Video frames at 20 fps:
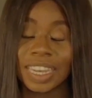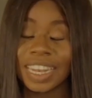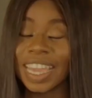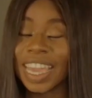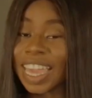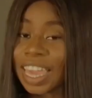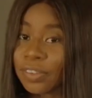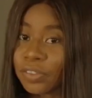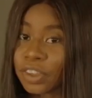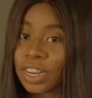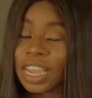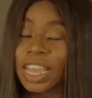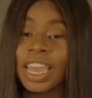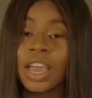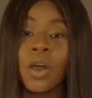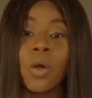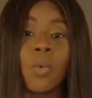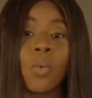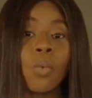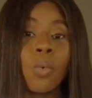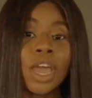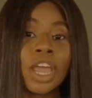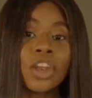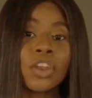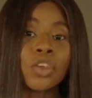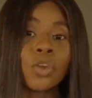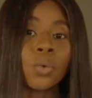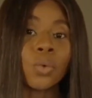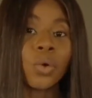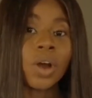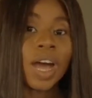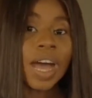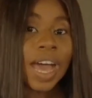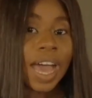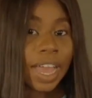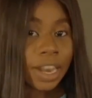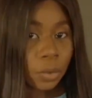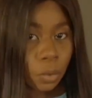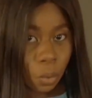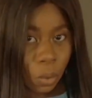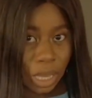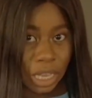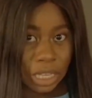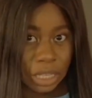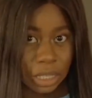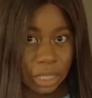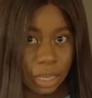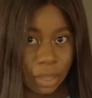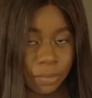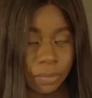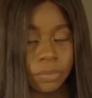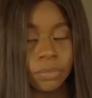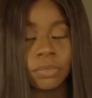And even when you add weight,